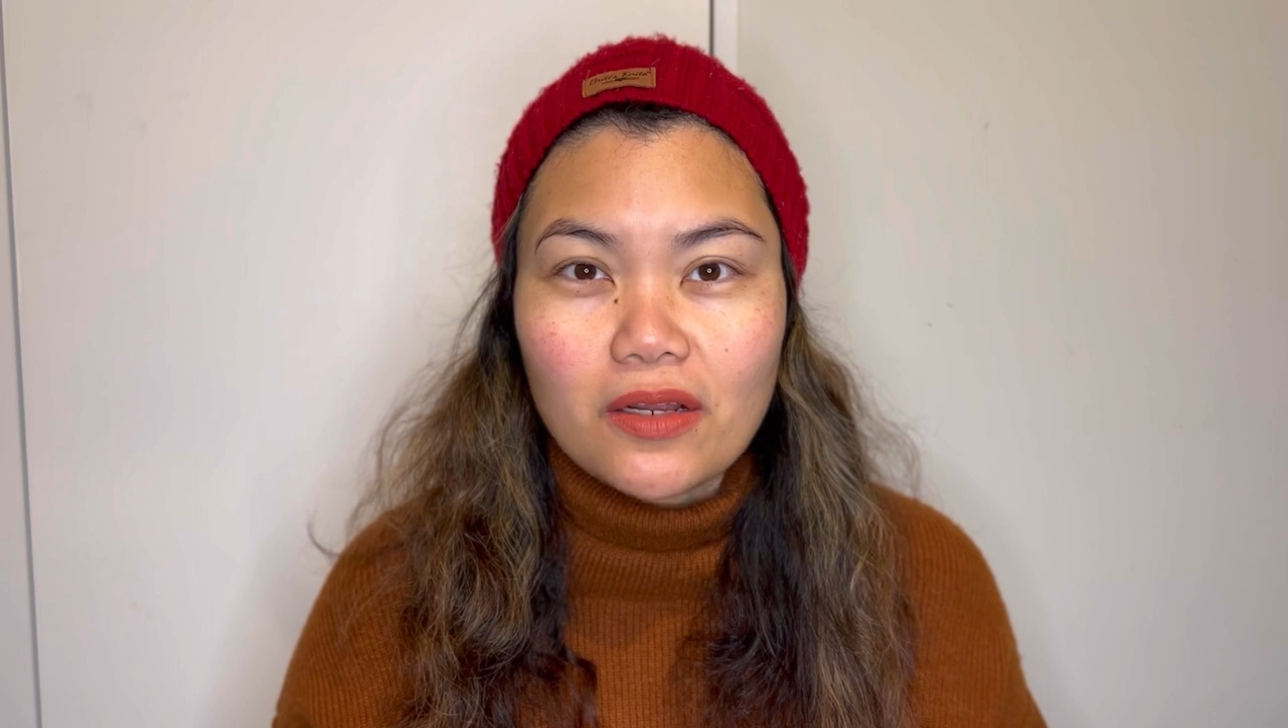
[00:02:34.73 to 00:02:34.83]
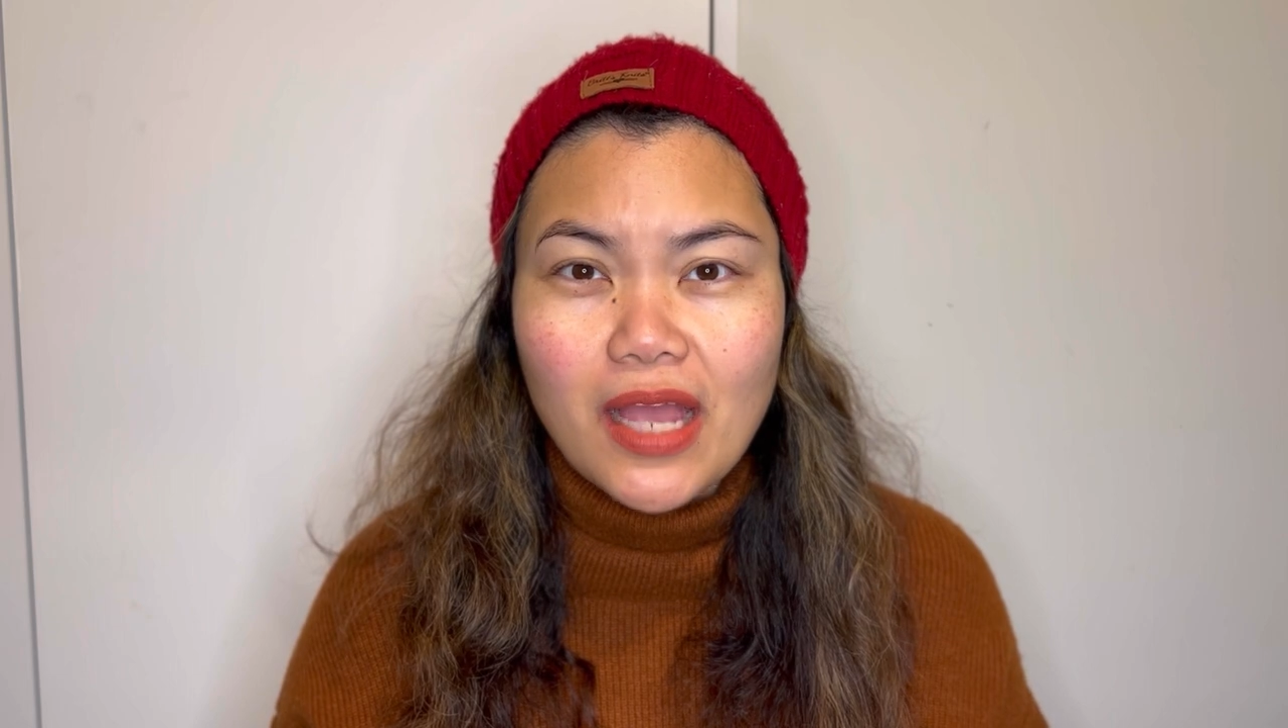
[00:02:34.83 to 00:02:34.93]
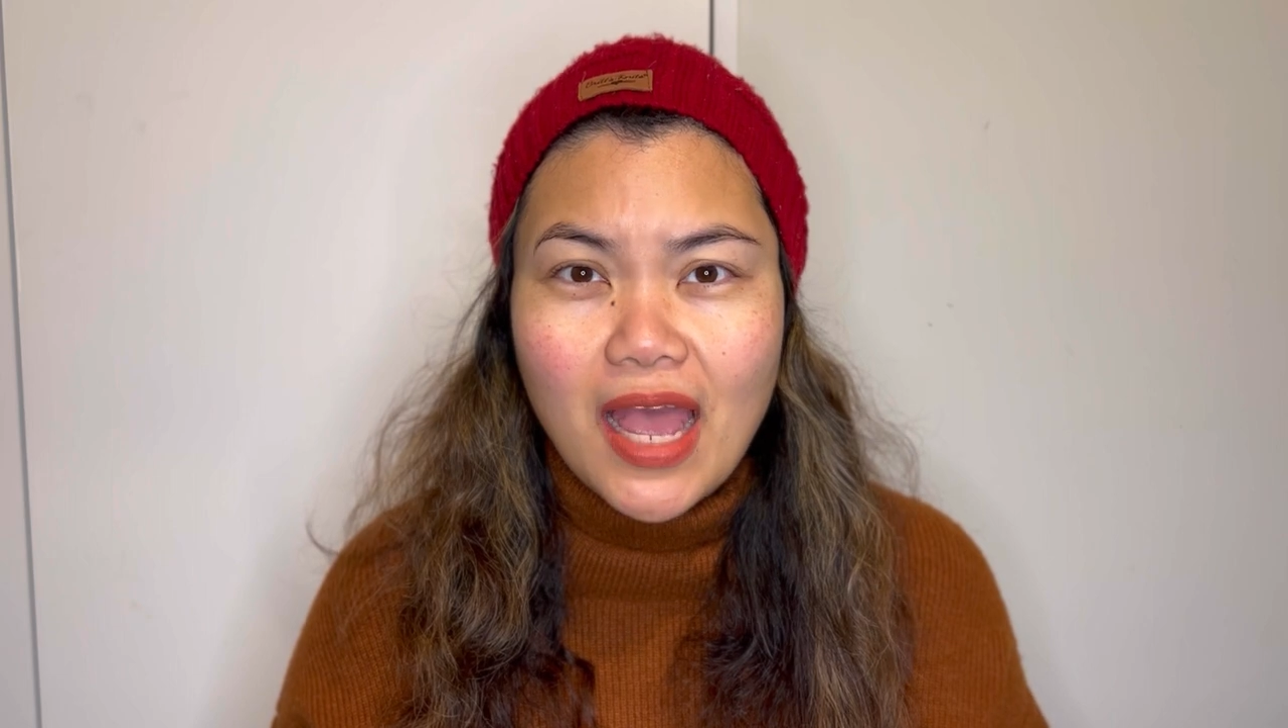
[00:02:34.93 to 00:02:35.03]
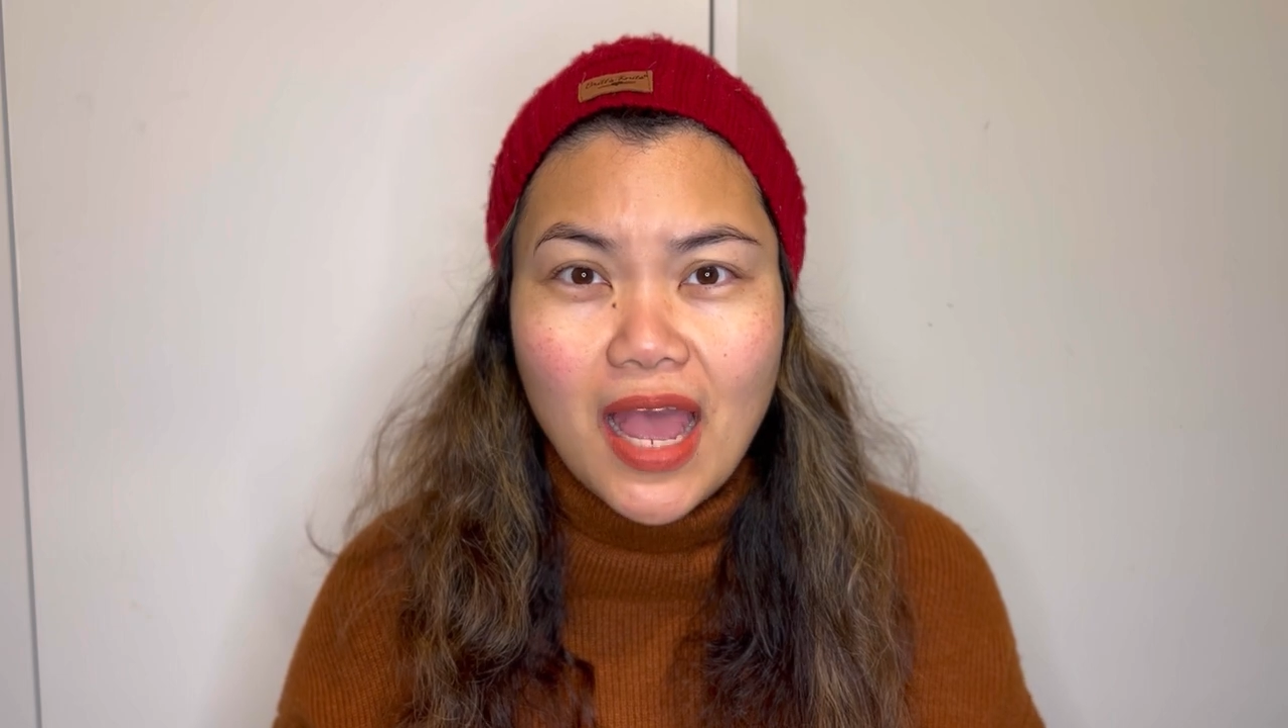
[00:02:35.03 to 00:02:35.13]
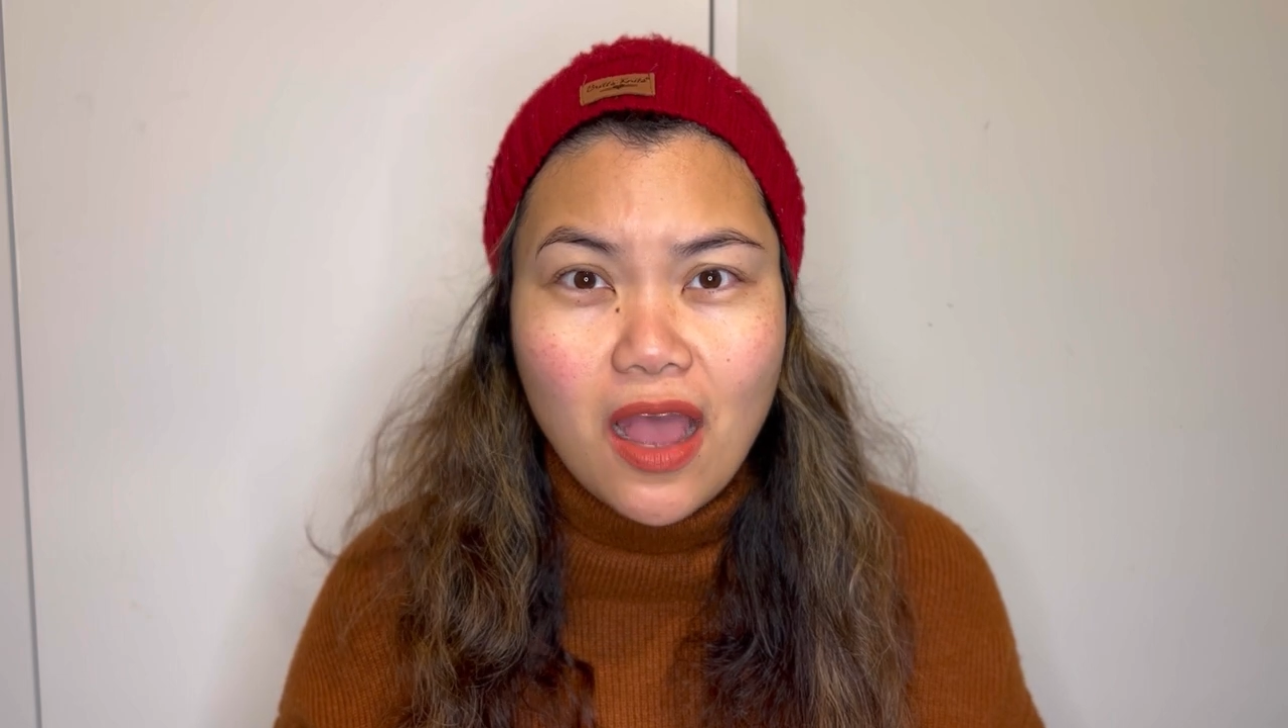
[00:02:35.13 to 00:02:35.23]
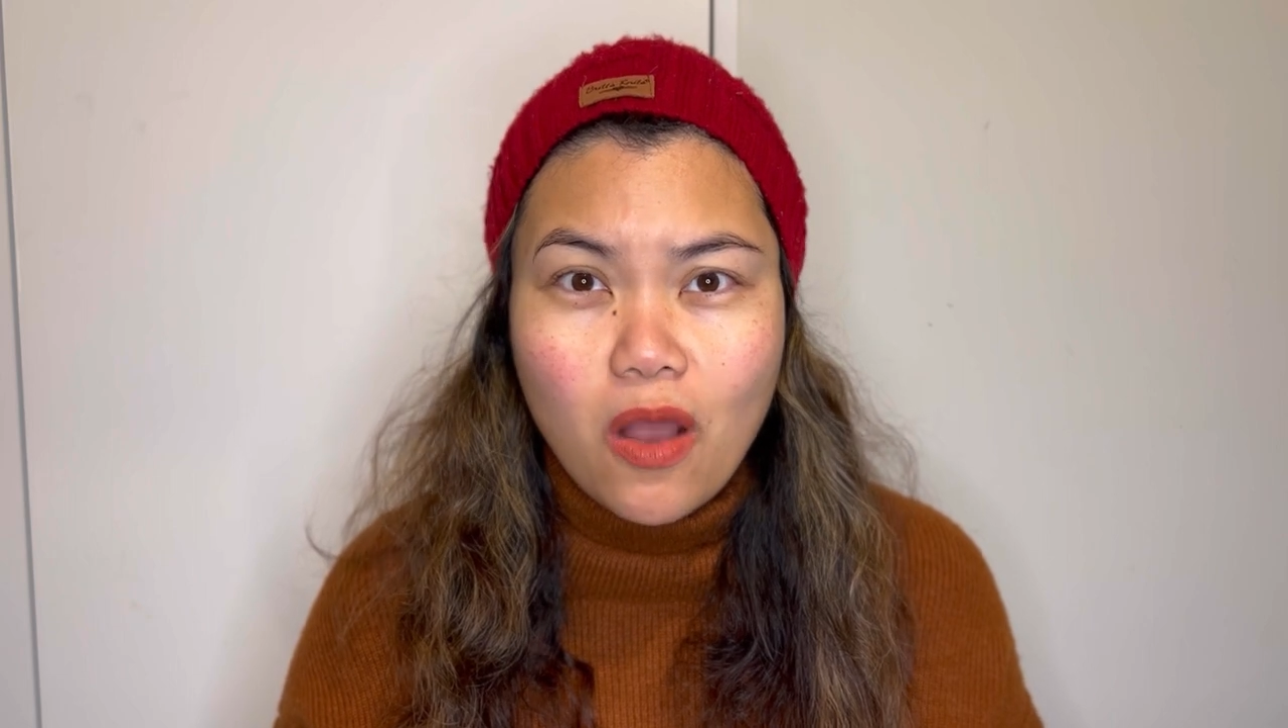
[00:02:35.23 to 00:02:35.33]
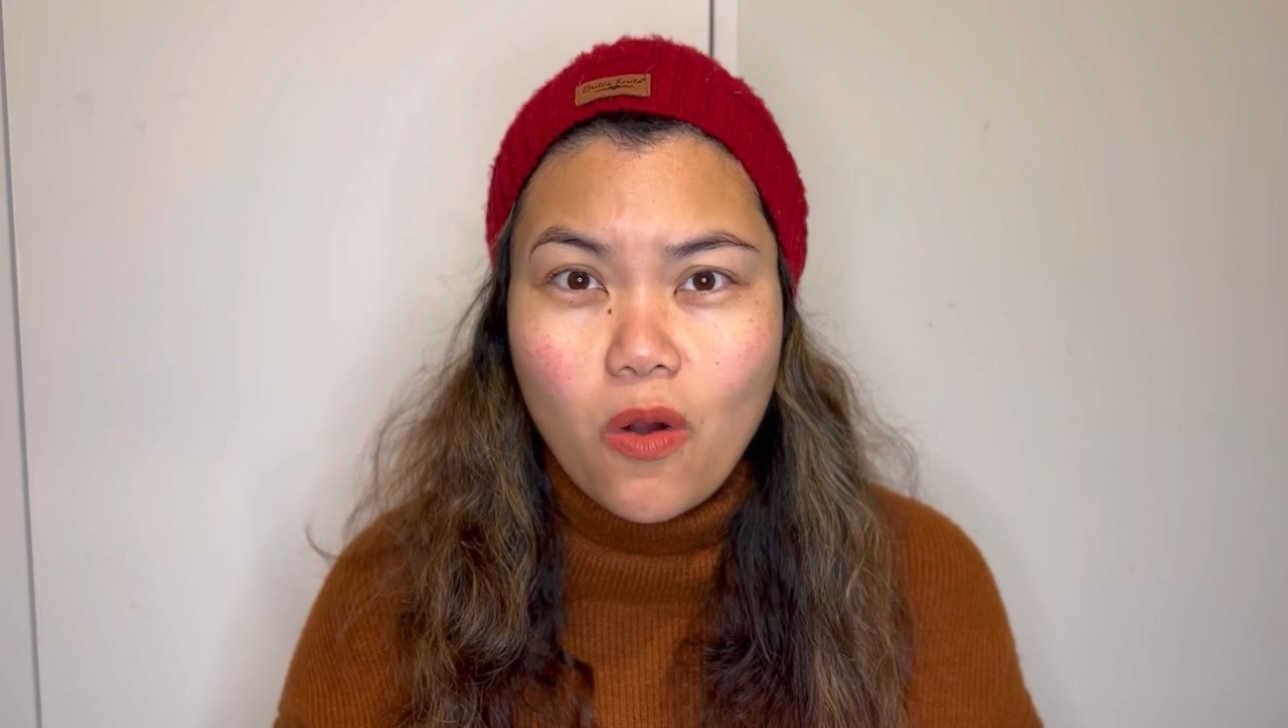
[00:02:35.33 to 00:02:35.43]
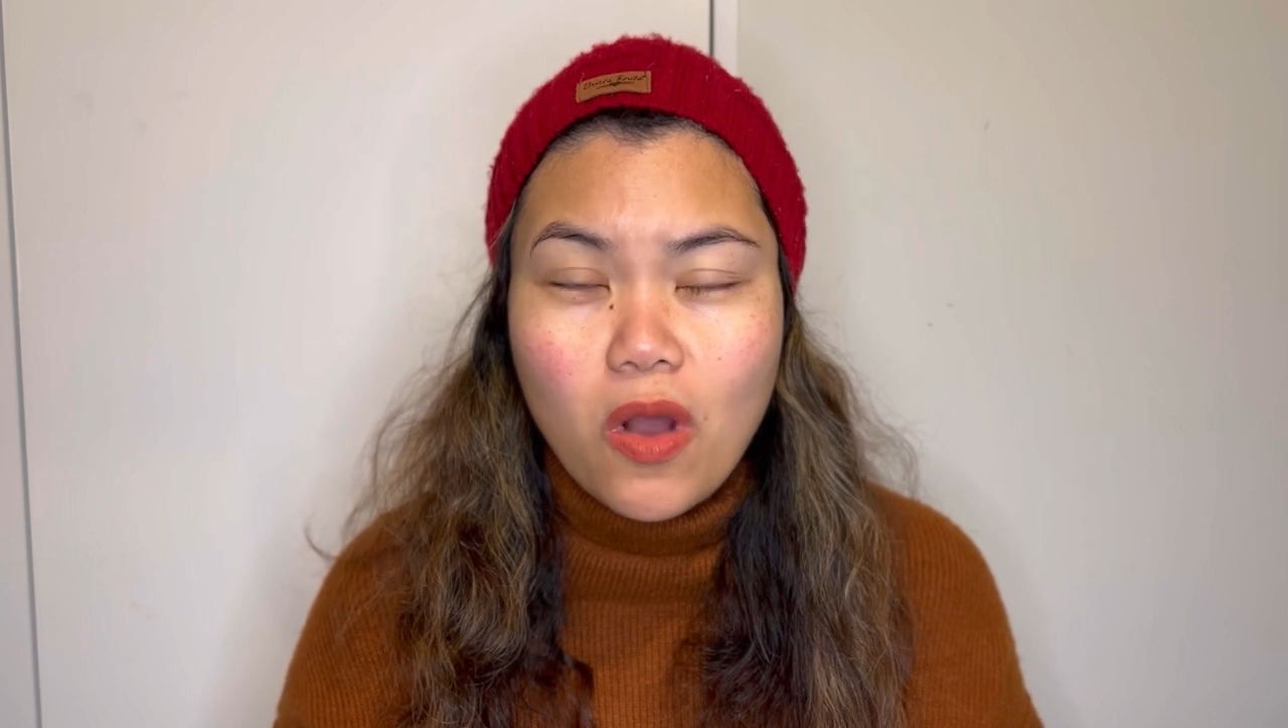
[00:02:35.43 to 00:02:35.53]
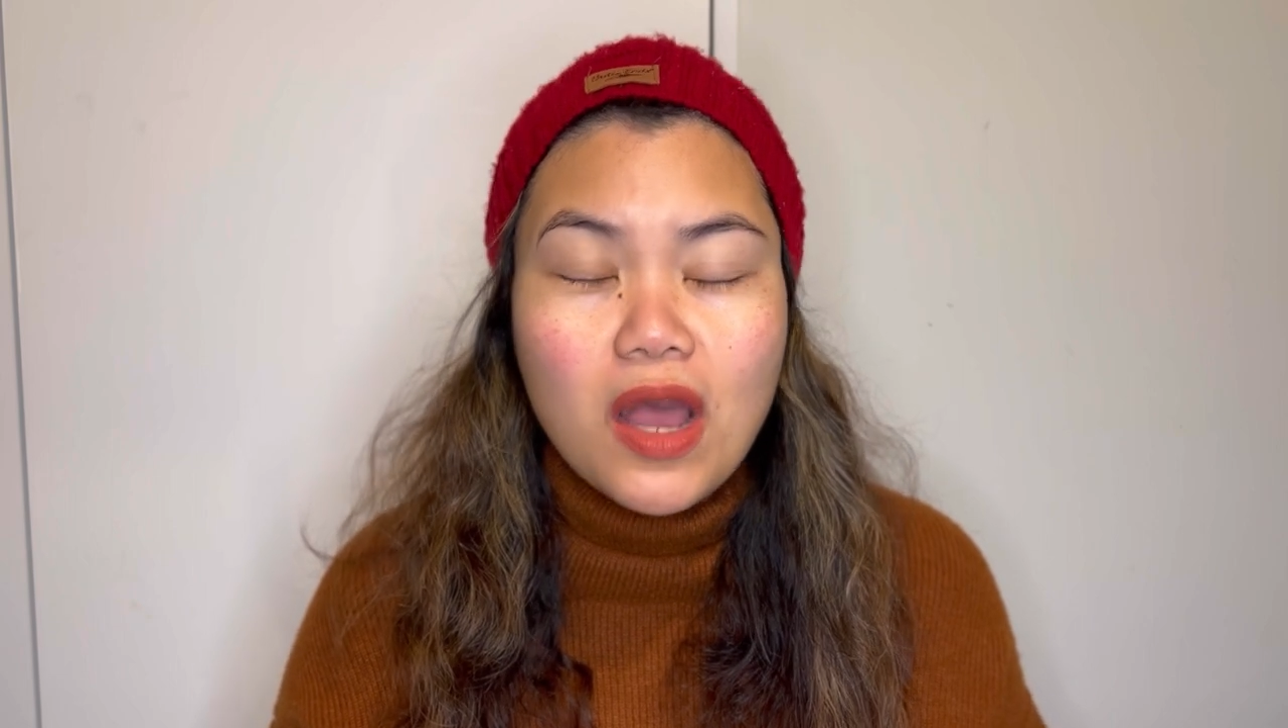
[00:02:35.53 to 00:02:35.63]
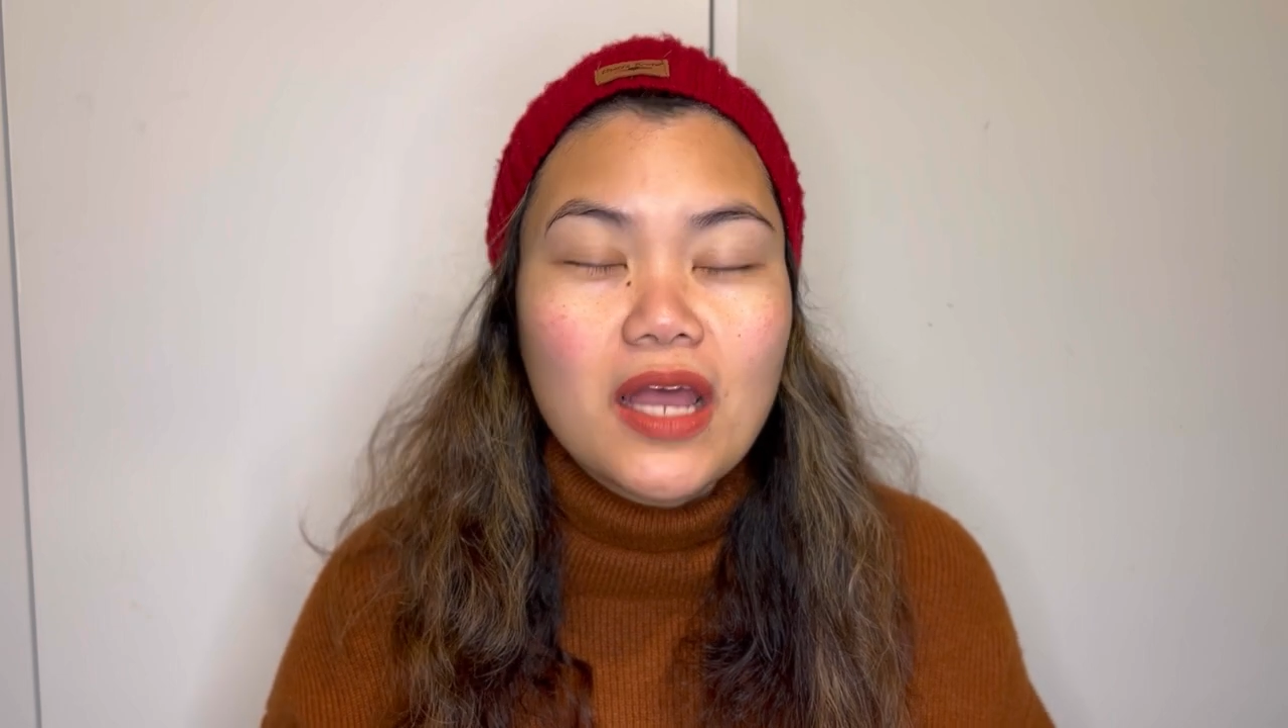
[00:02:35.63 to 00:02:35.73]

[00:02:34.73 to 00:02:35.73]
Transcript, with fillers: how